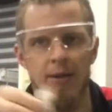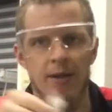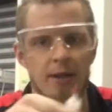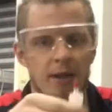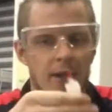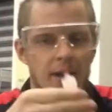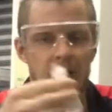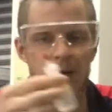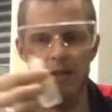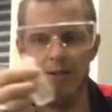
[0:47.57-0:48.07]

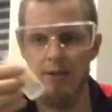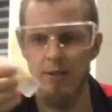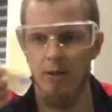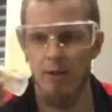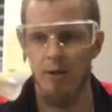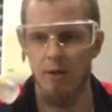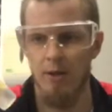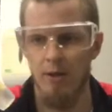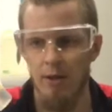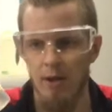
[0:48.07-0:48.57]
Okay,
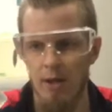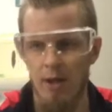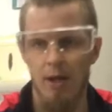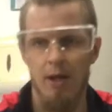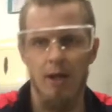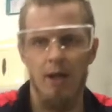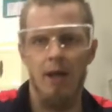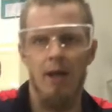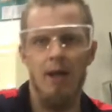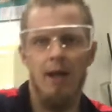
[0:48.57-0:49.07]
so
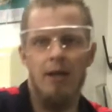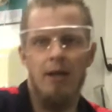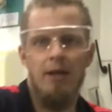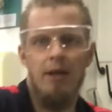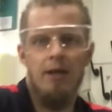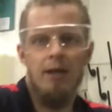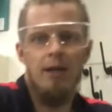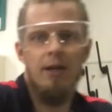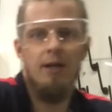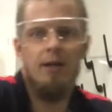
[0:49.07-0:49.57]
you
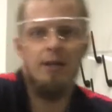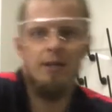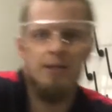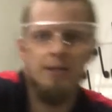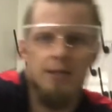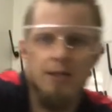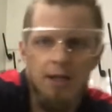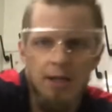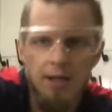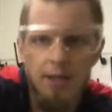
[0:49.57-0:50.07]
can kind of
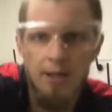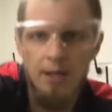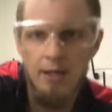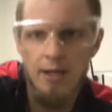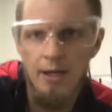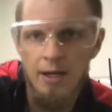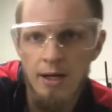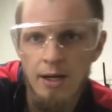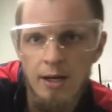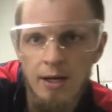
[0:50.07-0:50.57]
see,
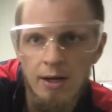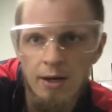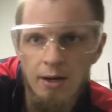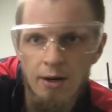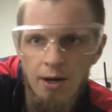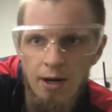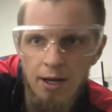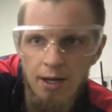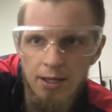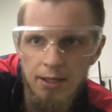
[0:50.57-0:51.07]

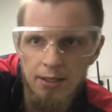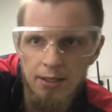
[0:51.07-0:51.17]
right,